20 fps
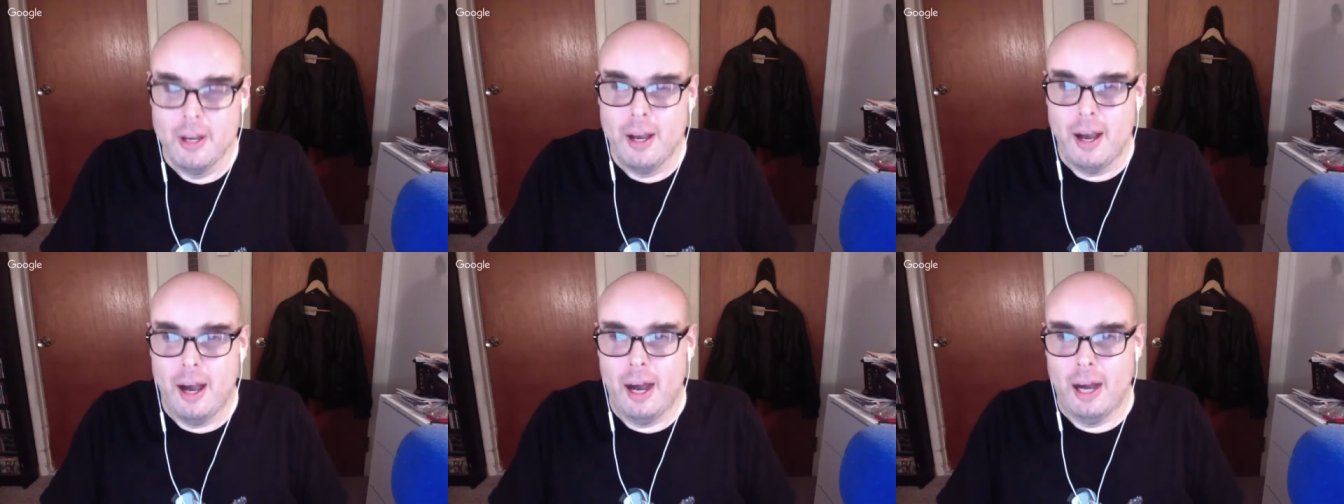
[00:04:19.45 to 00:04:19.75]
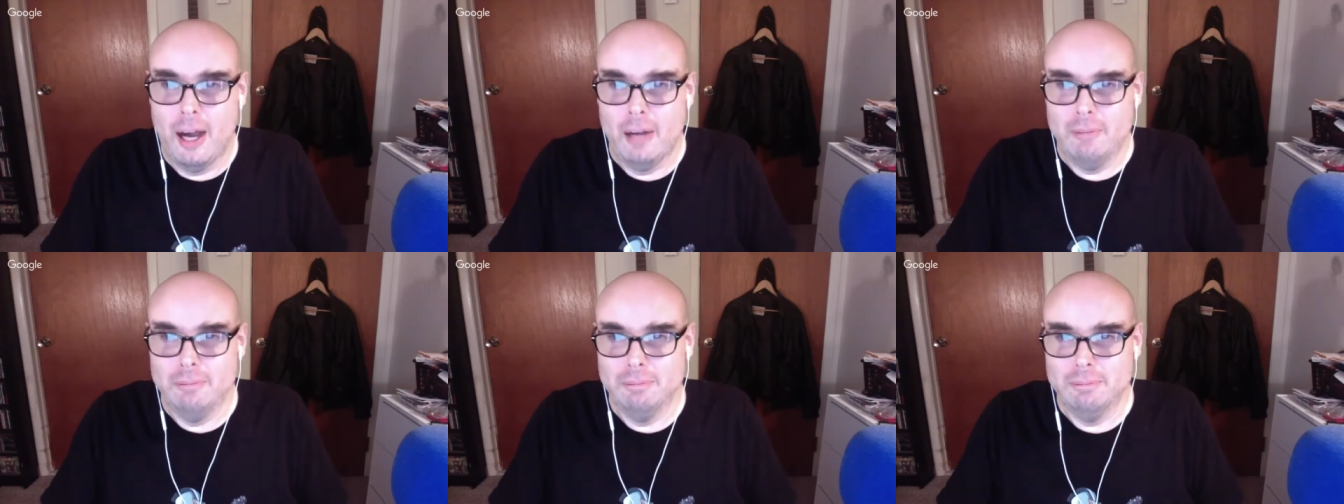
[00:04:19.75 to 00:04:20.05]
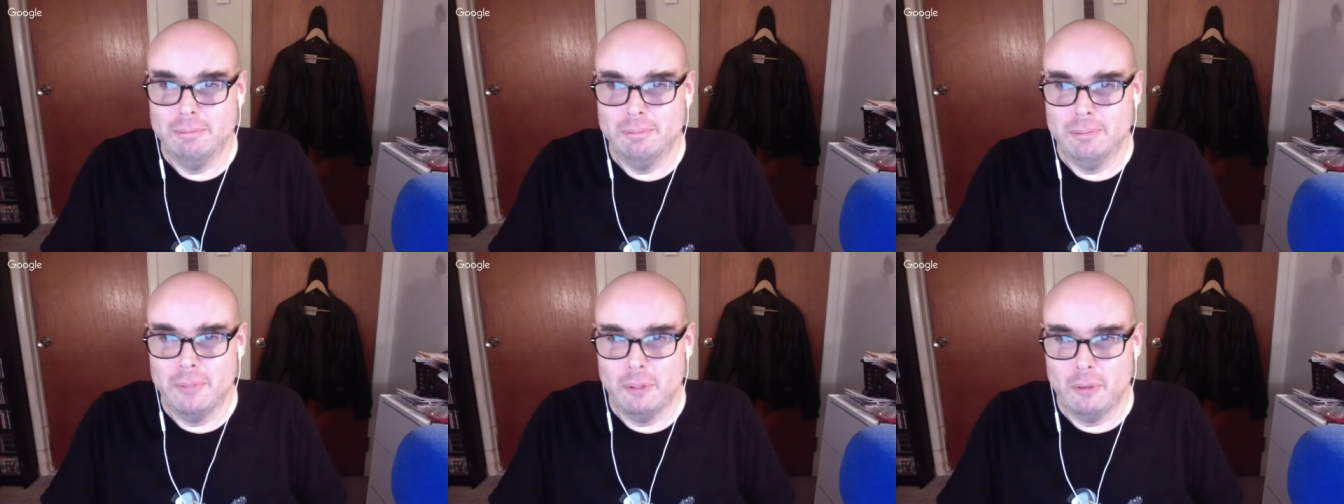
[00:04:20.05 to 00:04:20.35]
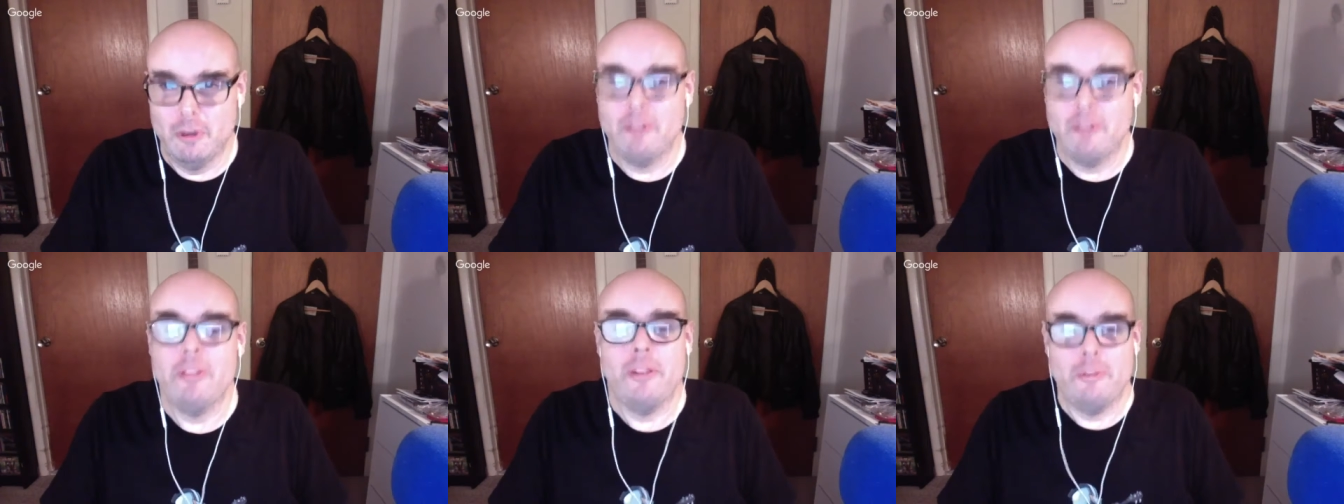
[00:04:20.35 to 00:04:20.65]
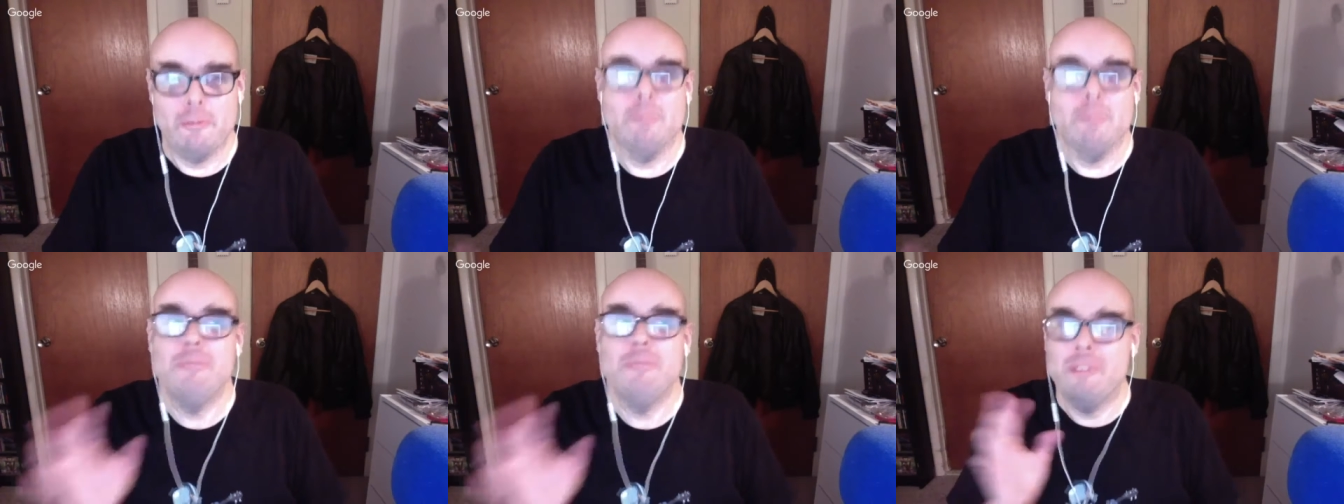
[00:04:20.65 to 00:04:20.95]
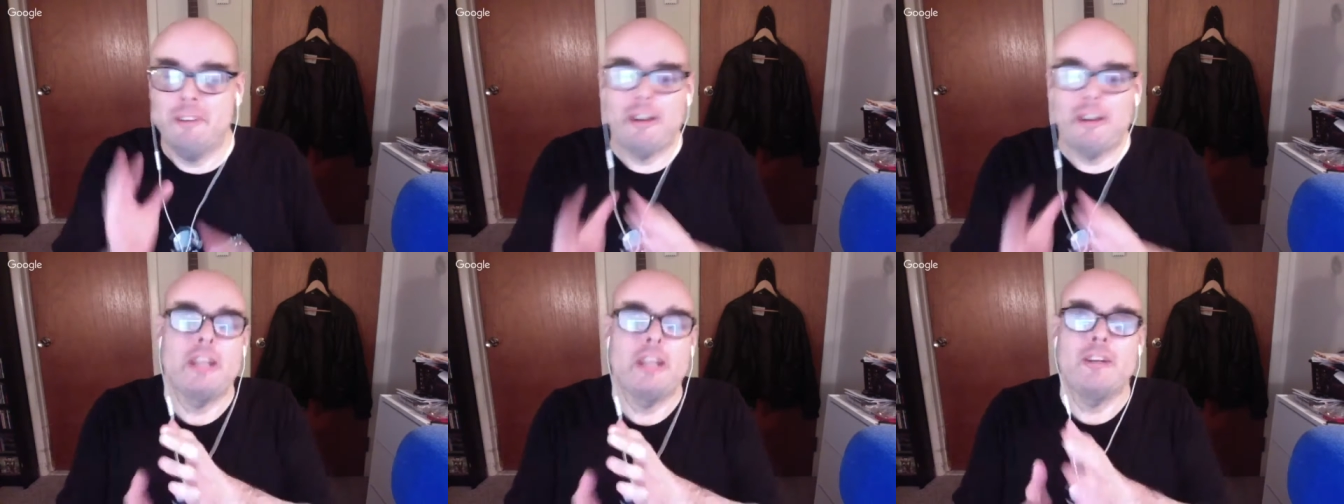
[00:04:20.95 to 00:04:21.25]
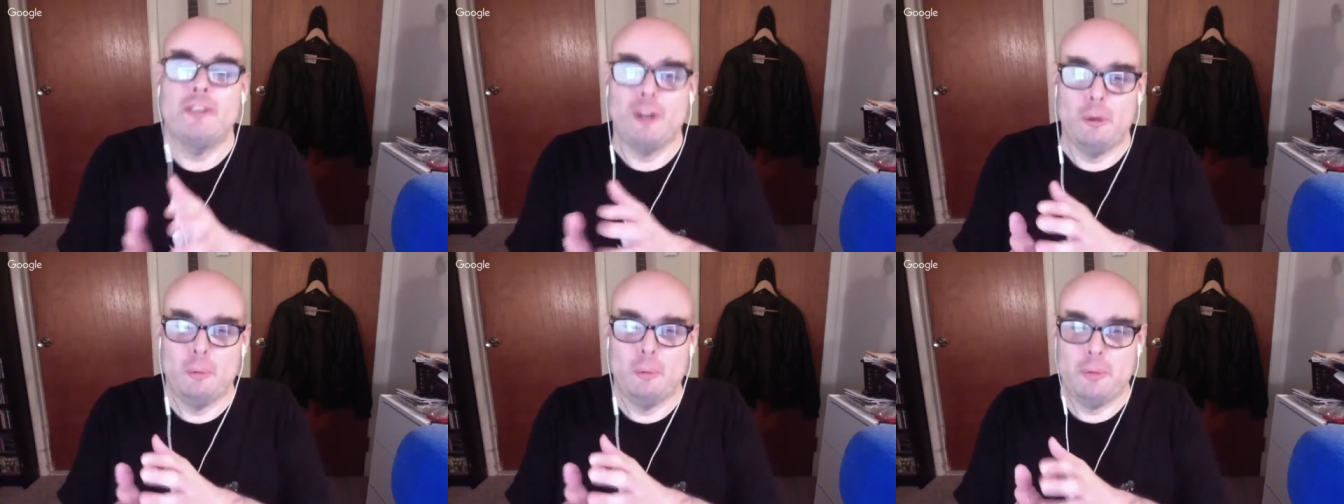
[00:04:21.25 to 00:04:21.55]
The Wrecking
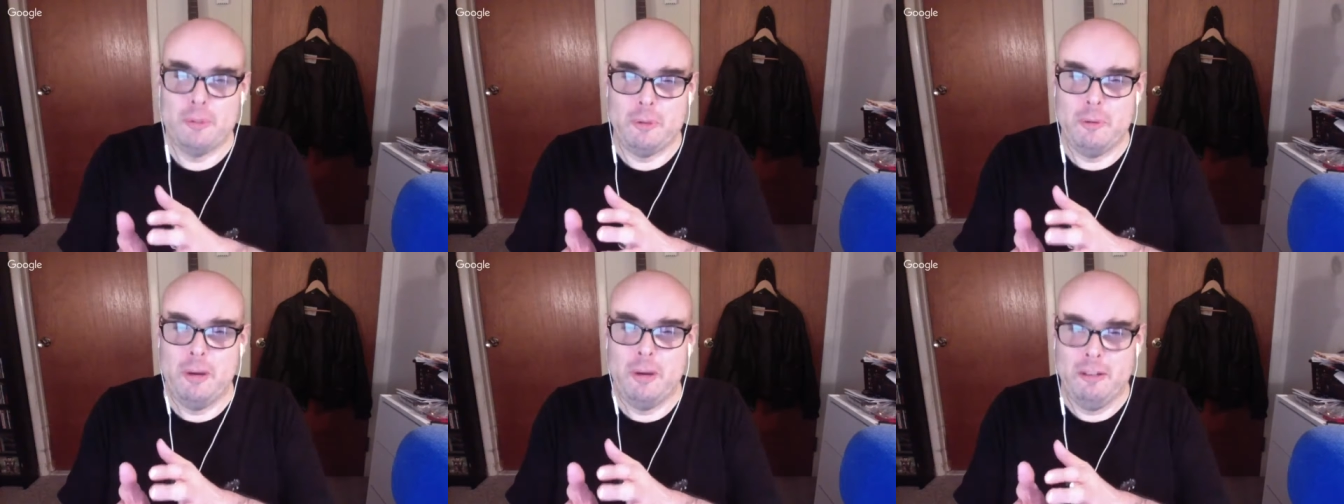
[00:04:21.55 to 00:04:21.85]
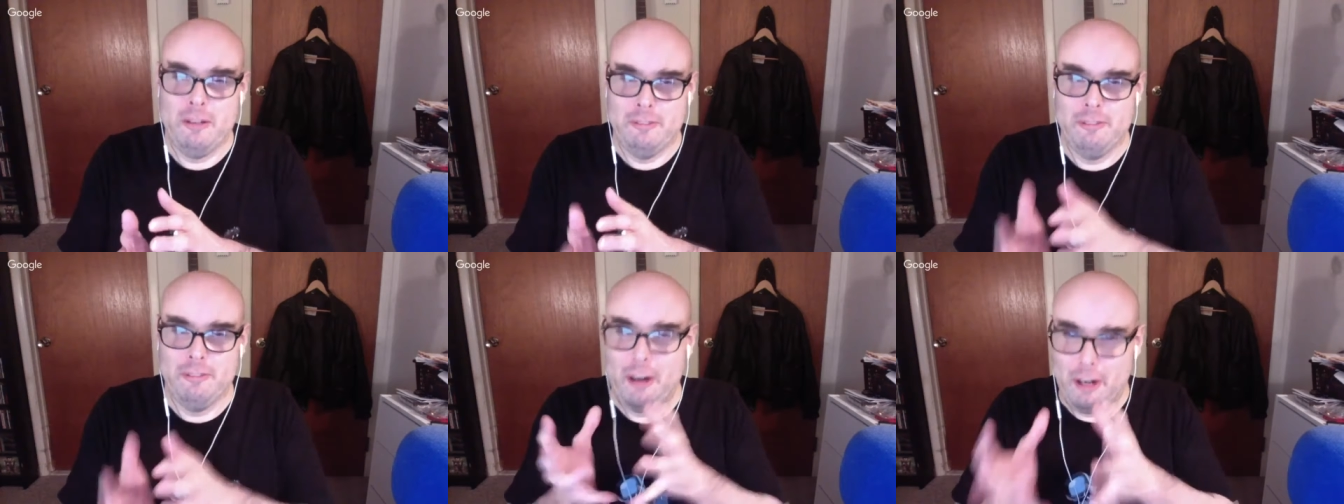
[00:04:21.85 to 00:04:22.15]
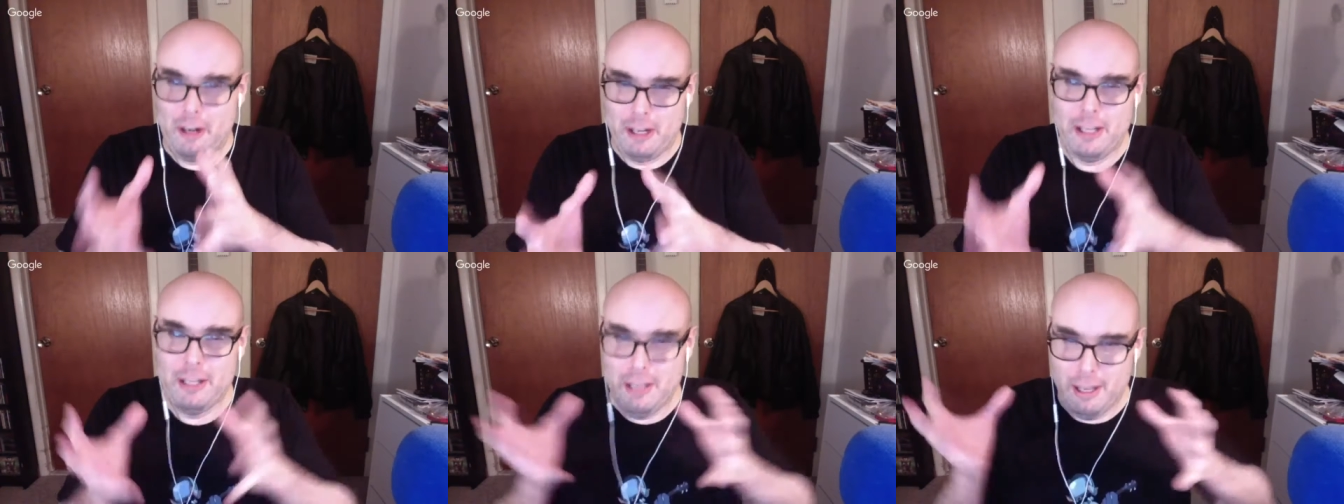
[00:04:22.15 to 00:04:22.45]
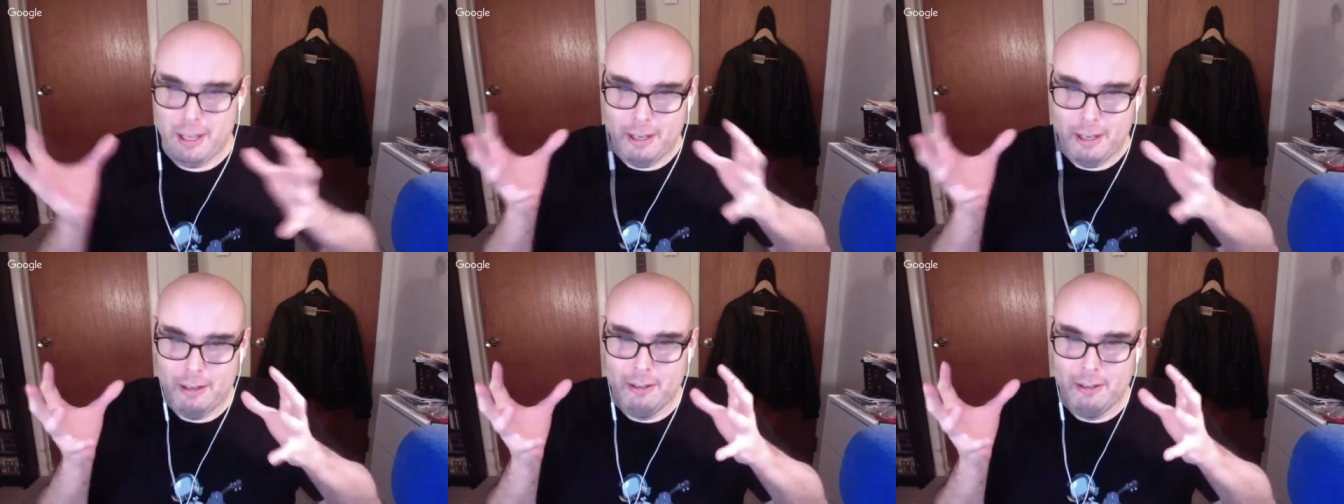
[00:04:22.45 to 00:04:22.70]
Crew was a very